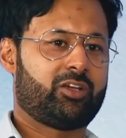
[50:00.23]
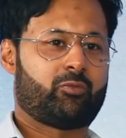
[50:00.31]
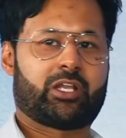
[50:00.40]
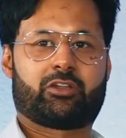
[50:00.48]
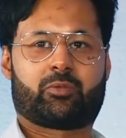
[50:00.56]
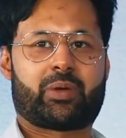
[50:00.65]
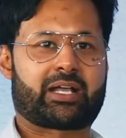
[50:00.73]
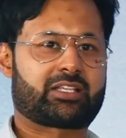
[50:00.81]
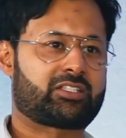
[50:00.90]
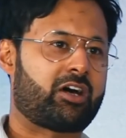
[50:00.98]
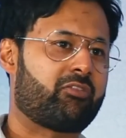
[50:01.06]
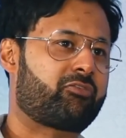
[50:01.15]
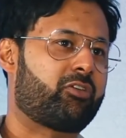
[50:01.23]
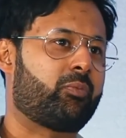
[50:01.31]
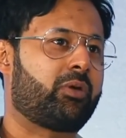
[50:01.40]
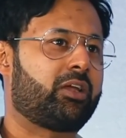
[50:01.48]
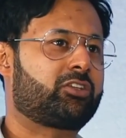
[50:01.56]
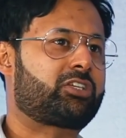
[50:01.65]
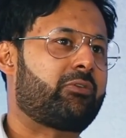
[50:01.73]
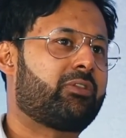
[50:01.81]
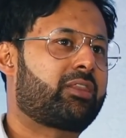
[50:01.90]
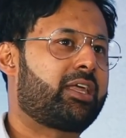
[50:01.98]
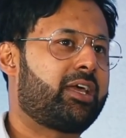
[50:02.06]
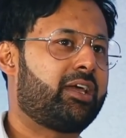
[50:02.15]
Went into Pakistan for a month,
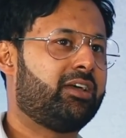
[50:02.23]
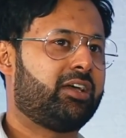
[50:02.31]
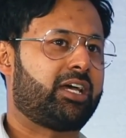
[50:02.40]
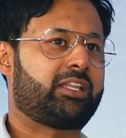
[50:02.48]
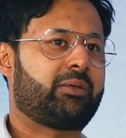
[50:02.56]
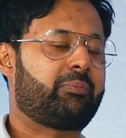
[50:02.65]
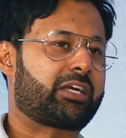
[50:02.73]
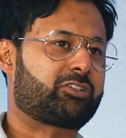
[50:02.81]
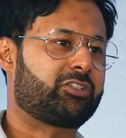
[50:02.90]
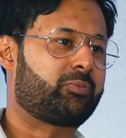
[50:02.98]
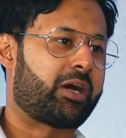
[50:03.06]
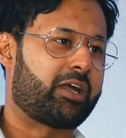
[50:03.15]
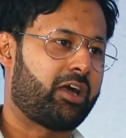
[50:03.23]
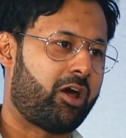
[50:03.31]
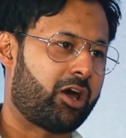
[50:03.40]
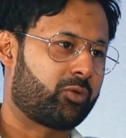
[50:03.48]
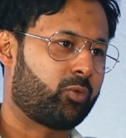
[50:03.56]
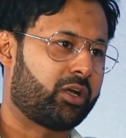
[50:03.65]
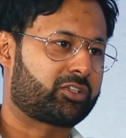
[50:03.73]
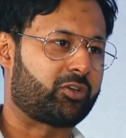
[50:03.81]
traveled there, and then back to Dubai, hard work.